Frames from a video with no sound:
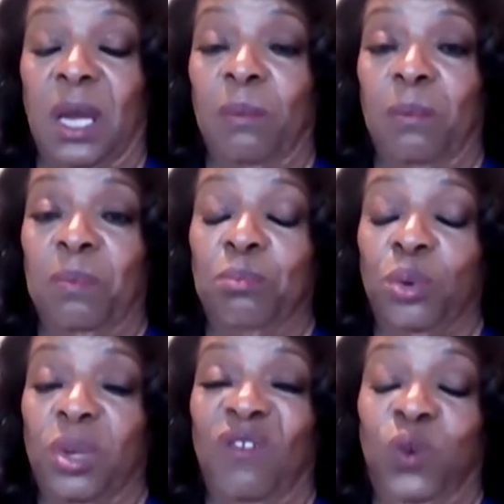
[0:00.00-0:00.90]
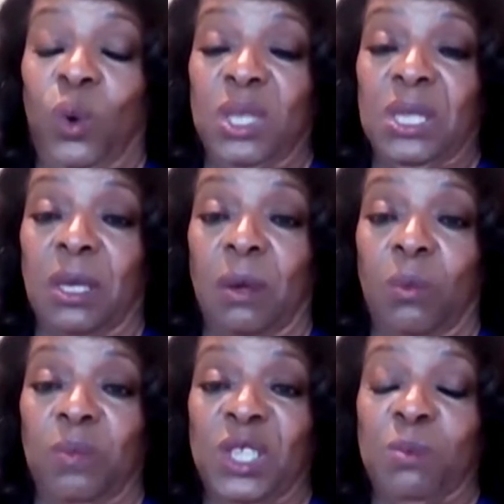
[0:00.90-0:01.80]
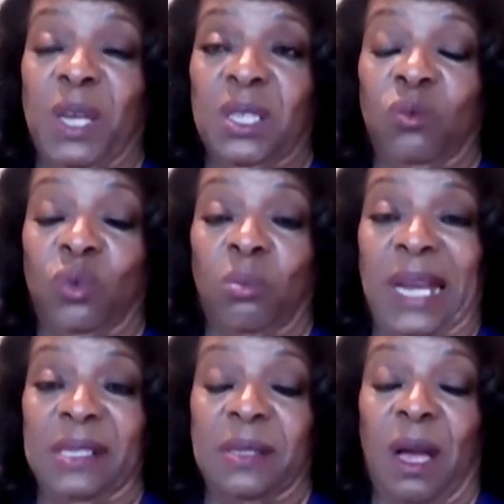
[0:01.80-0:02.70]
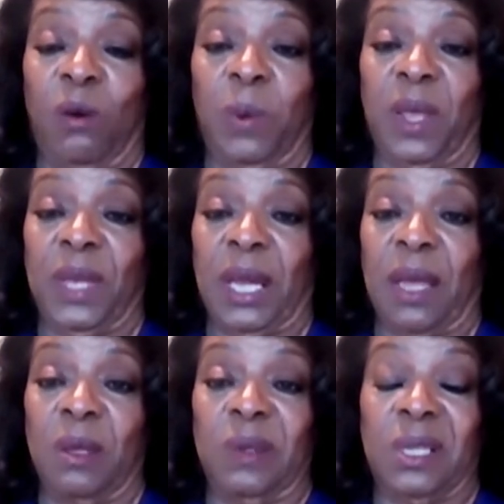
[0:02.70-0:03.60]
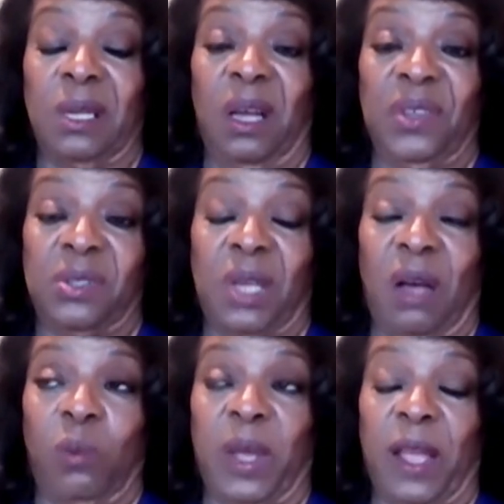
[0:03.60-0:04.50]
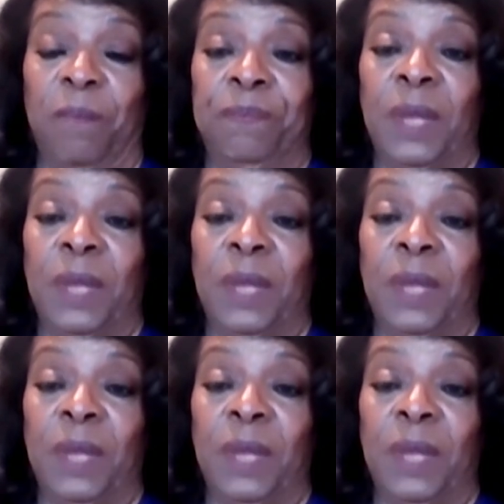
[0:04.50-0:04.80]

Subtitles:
I'm pretty fortunate, especially with my software that I use and other software.